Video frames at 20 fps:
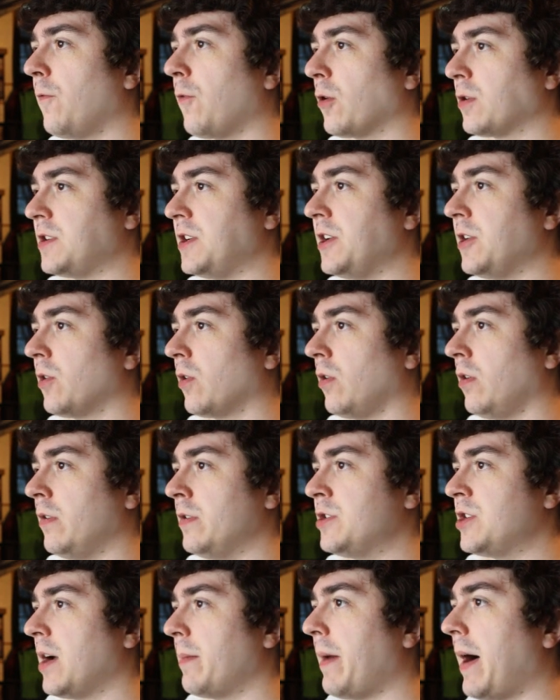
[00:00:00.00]
14-year-old
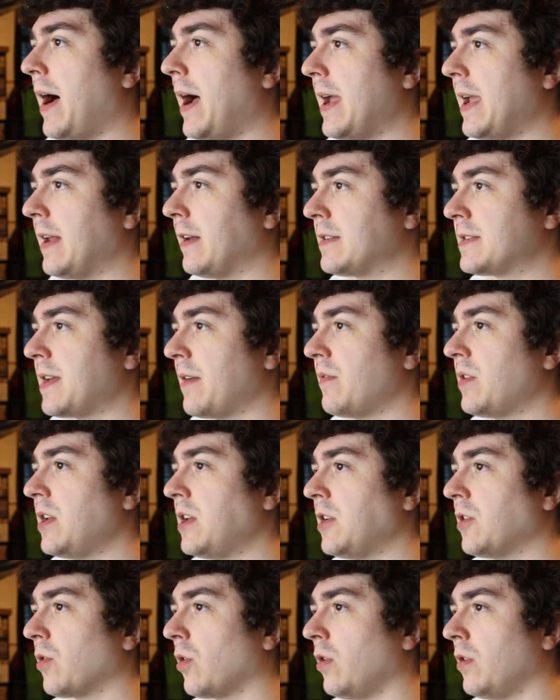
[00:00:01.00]
Jabai, and
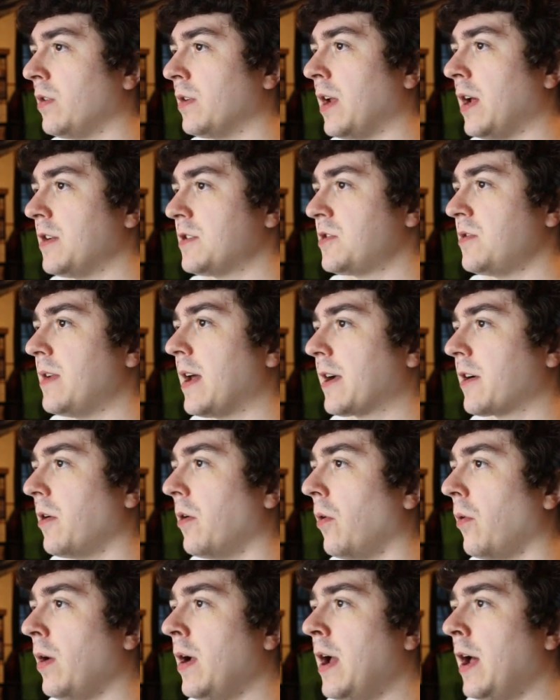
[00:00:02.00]
17-year-old
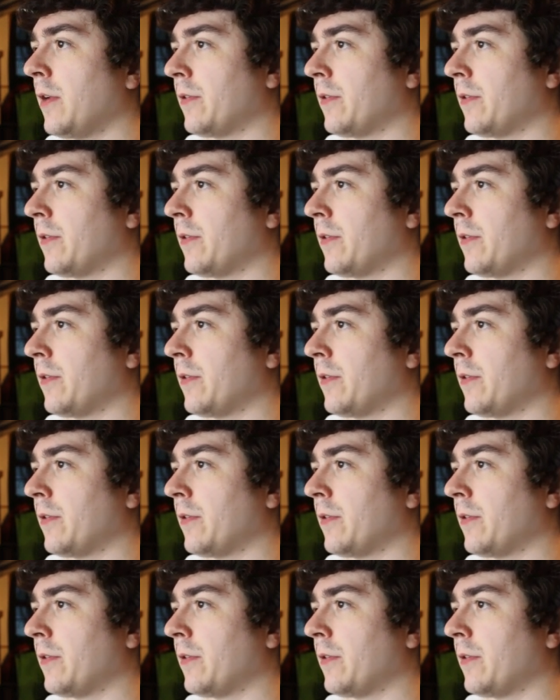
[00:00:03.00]
Suneko,